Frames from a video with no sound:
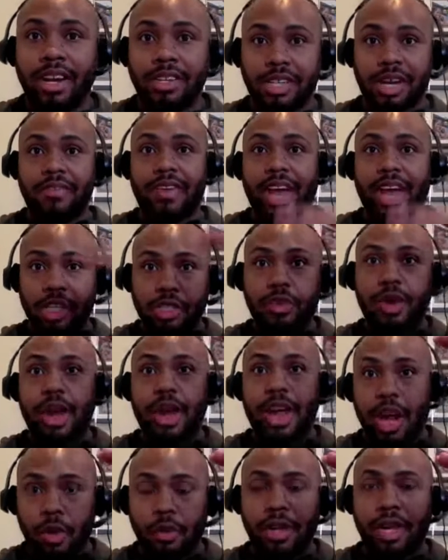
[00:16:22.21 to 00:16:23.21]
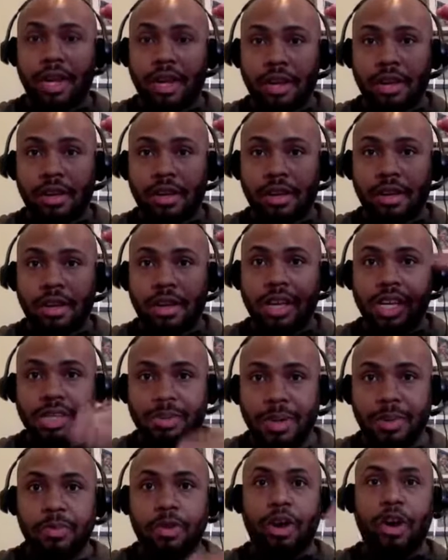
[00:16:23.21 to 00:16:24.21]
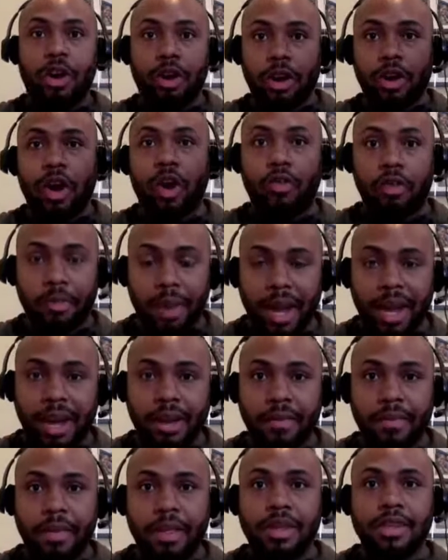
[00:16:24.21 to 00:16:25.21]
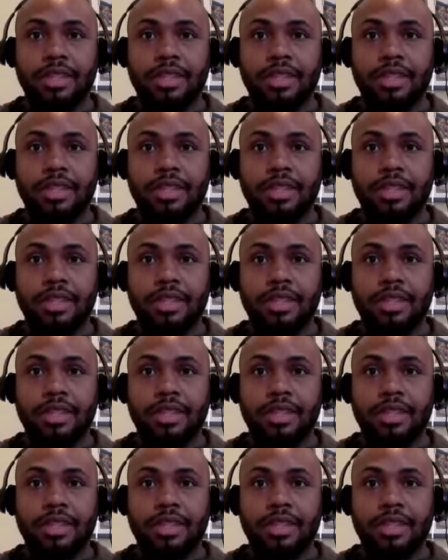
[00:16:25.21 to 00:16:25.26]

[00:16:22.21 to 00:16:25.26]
Because you have extra equity in it because people are already overpaying.